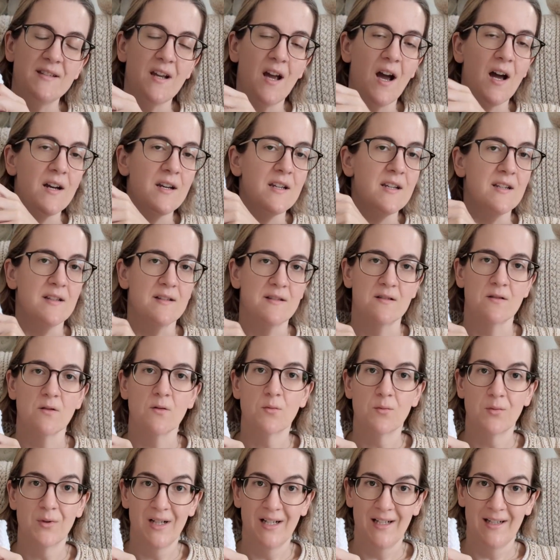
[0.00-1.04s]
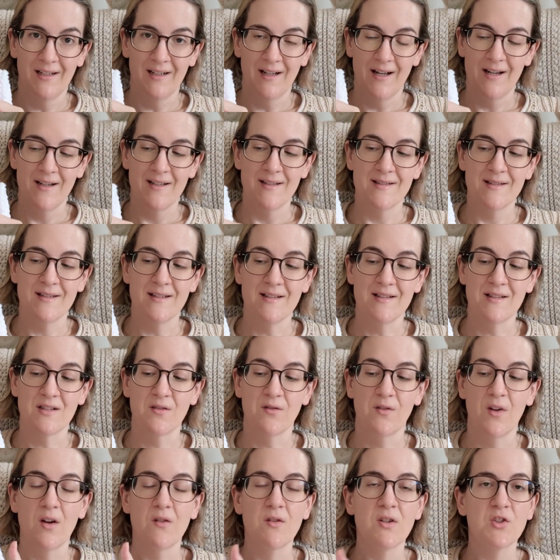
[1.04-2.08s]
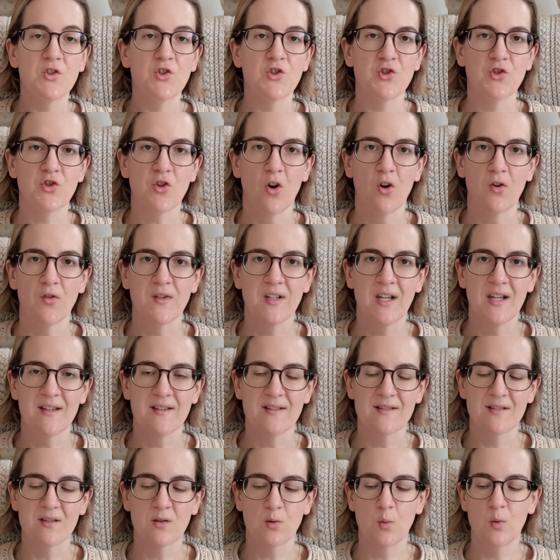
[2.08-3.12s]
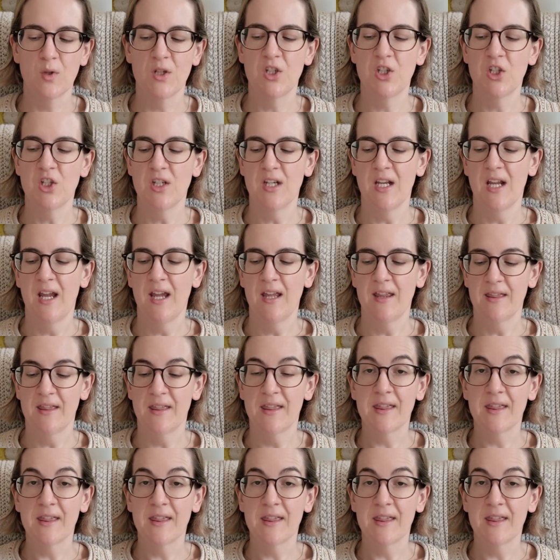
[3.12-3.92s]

yarn is really nice. It's very soft and squishy and